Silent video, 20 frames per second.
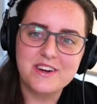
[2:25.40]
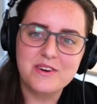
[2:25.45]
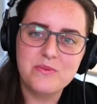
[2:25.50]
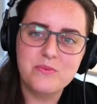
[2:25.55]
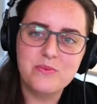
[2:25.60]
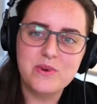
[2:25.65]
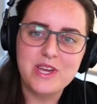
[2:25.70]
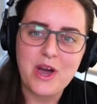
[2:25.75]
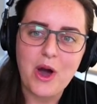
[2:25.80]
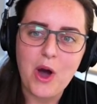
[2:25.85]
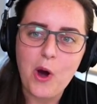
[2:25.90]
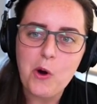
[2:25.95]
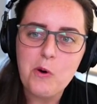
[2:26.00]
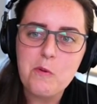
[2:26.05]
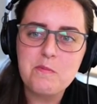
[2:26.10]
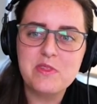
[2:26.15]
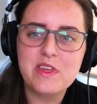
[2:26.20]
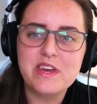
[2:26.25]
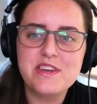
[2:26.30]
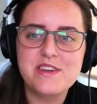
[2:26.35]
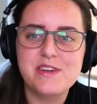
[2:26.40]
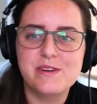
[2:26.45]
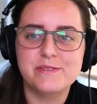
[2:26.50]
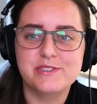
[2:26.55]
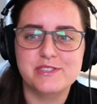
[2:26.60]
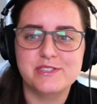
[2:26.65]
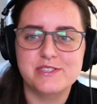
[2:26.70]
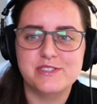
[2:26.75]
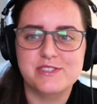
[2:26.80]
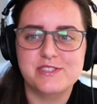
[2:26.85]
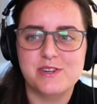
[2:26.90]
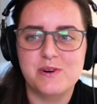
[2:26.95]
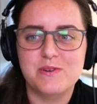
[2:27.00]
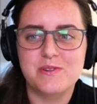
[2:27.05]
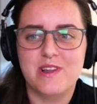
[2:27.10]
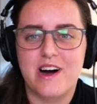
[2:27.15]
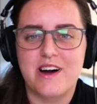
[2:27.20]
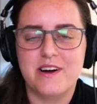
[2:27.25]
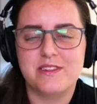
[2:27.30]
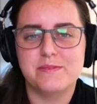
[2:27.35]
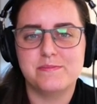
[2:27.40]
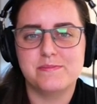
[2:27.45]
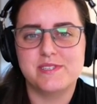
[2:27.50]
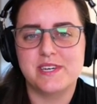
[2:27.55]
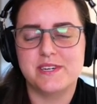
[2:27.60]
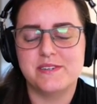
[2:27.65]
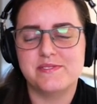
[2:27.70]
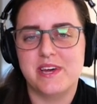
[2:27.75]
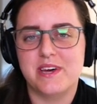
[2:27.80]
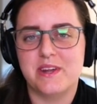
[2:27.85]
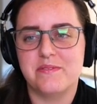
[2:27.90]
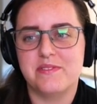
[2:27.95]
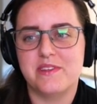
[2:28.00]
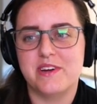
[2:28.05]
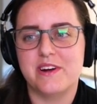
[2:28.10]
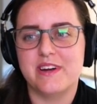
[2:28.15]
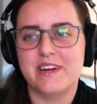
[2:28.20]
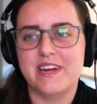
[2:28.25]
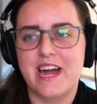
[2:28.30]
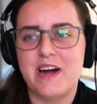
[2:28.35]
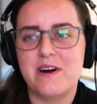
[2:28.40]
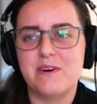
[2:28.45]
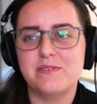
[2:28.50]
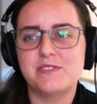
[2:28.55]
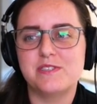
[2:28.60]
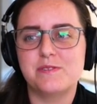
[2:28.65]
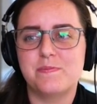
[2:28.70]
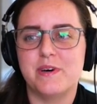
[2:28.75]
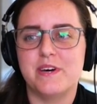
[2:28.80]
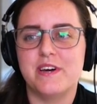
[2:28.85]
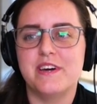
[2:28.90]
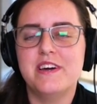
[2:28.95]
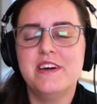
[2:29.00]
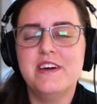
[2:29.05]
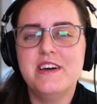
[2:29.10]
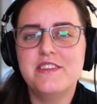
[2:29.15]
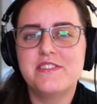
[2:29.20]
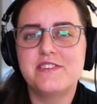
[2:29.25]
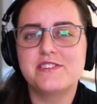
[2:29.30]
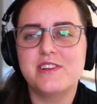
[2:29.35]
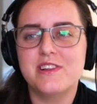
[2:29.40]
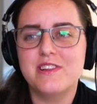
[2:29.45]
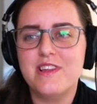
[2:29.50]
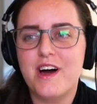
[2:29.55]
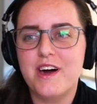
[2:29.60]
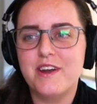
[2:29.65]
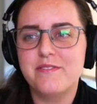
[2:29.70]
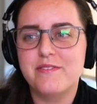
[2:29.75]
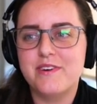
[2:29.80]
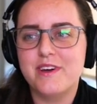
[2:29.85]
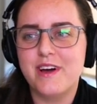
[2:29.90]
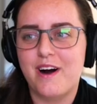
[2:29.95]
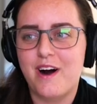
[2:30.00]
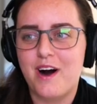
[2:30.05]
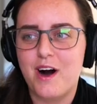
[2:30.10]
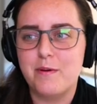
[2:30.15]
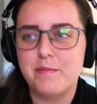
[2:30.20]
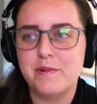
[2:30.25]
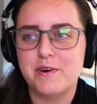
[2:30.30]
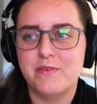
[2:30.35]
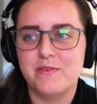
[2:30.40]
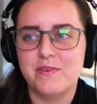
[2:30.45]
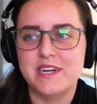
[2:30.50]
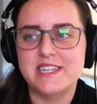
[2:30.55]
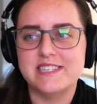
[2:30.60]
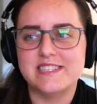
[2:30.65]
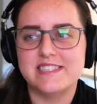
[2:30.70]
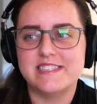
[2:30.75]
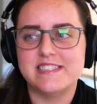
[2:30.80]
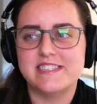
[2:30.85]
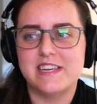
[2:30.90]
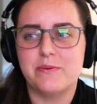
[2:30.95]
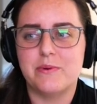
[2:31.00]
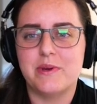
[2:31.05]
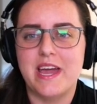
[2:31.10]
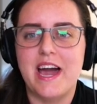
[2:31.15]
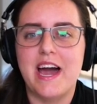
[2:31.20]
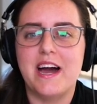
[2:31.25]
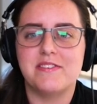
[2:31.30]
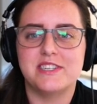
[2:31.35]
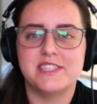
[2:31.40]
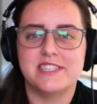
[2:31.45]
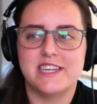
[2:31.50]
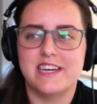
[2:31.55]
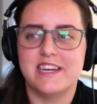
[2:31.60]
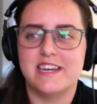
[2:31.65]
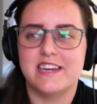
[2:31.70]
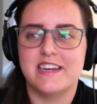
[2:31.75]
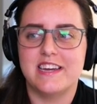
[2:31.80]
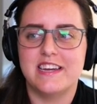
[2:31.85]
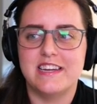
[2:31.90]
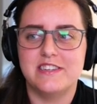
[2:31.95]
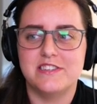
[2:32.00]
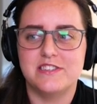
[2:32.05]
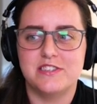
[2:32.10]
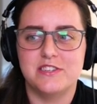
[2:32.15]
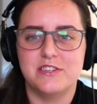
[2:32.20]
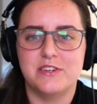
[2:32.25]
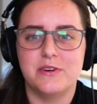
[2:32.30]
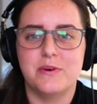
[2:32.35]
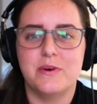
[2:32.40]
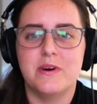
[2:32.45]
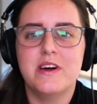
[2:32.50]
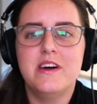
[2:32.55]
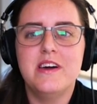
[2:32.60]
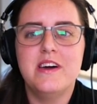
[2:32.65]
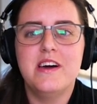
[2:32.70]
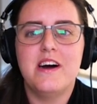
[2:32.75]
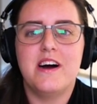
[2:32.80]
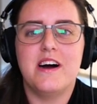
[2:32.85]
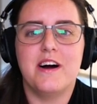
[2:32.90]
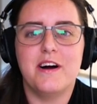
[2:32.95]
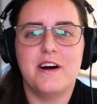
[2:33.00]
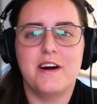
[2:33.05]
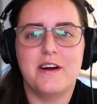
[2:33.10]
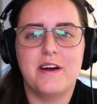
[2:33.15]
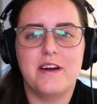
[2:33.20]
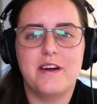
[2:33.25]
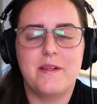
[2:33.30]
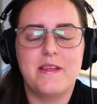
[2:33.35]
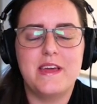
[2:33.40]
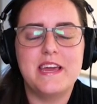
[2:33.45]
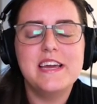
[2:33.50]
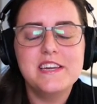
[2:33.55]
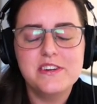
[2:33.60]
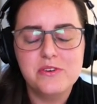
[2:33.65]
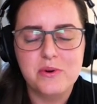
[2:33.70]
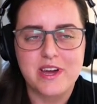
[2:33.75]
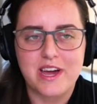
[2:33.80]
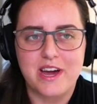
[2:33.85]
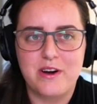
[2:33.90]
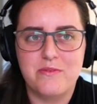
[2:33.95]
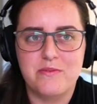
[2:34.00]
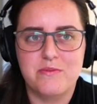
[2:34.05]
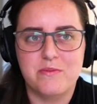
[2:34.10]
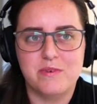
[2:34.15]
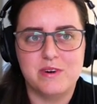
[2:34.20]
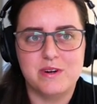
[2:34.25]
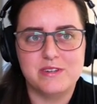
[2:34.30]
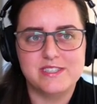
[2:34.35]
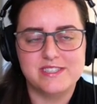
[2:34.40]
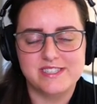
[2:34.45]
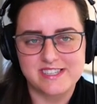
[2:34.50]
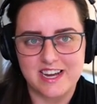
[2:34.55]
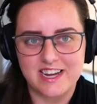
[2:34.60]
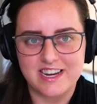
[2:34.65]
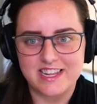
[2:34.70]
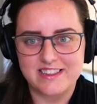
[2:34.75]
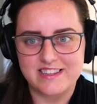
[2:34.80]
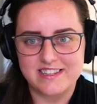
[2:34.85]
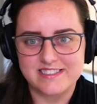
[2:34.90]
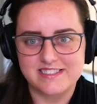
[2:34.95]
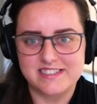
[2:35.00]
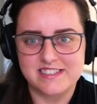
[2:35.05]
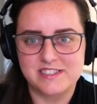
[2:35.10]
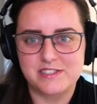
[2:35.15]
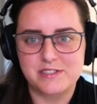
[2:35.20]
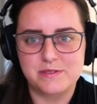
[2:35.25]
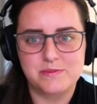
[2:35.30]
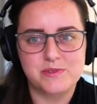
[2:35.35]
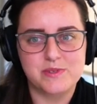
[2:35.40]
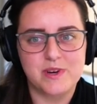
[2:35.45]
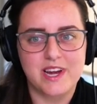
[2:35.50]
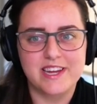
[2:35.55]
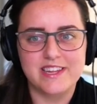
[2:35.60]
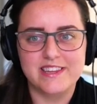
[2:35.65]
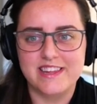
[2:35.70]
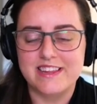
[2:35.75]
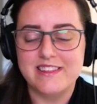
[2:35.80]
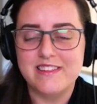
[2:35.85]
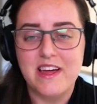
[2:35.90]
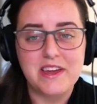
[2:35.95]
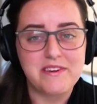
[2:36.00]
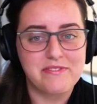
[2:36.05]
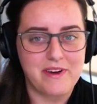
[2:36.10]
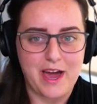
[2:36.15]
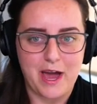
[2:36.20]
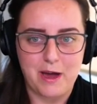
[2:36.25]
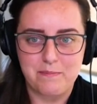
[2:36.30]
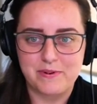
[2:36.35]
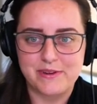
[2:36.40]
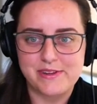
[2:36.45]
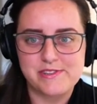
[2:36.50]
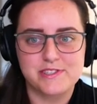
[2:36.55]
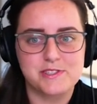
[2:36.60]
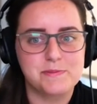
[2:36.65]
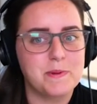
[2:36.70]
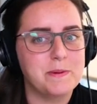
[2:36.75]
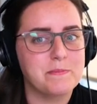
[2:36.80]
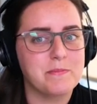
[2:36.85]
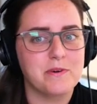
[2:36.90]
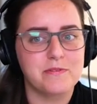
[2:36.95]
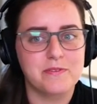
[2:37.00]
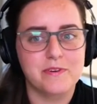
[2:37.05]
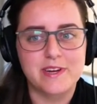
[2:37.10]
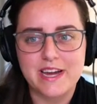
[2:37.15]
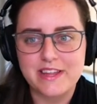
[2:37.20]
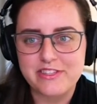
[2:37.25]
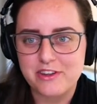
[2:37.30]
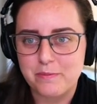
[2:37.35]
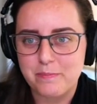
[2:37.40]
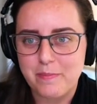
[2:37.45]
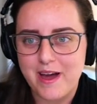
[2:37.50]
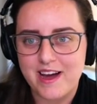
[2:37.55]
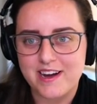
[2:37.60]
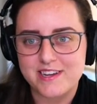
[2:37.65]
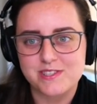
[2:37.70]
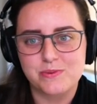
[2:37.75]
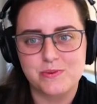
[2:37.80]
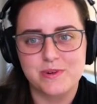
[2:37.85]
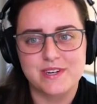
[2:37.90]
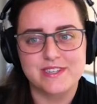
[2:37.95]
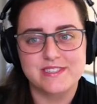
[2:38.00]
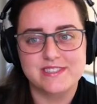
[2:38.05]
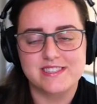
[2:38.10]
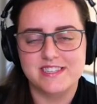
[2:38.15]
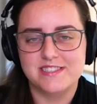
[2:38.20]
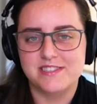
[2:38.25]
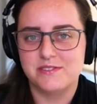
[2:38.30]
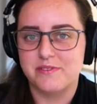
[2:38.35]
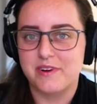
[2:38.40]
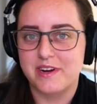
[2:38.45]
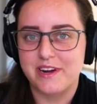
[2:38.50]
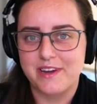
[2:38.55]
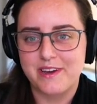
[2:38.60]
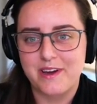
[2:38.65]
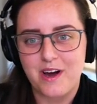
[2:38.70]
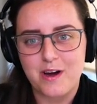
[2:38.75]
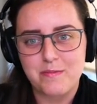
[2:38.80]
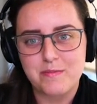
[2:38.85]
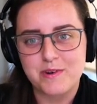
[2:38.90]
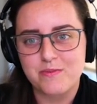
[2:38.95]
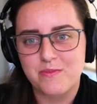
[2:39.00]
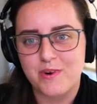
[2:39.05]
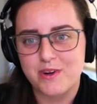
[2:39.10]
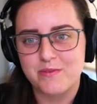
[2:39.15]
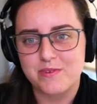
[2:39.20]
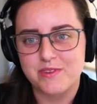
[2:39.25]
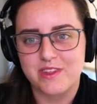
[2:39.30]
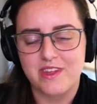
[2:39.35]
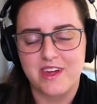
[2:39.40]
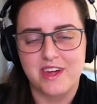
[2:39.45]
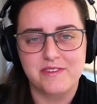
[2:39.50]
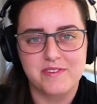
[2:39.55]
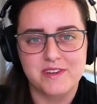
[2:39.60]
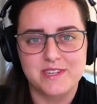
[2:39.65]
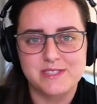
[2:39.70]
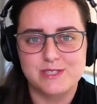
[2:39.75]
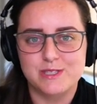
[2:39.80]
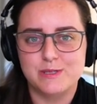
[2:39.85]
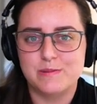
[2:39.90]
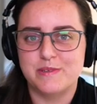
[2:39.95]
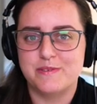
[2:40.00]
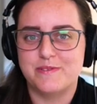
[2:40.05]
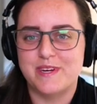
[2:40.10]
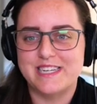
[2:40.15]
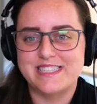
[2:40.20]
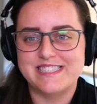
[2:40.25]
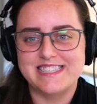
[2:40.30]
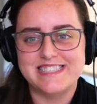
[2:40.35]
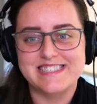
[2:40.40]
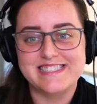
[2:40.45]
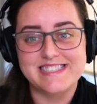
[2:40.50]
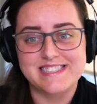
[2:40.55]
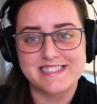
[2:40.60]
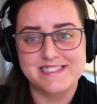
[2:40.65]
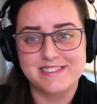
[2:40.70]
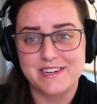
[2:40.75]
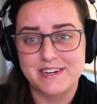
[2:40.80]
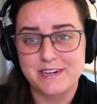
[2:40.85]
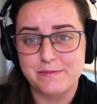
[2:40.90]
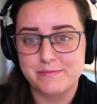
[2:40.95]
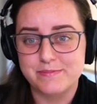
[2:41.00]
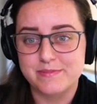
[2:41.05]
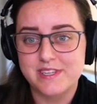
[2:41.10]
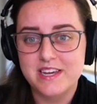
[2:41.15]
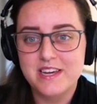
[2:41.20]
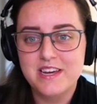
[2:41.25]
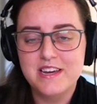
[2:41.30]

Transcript: we hope that users don't lock themselves out of their accounts, but there's a lot of common reasons that we have to take into account when we're designing these systems, right? Like life happens, people forget their passwords. That's a very common one with a lot of consumer-facing systems.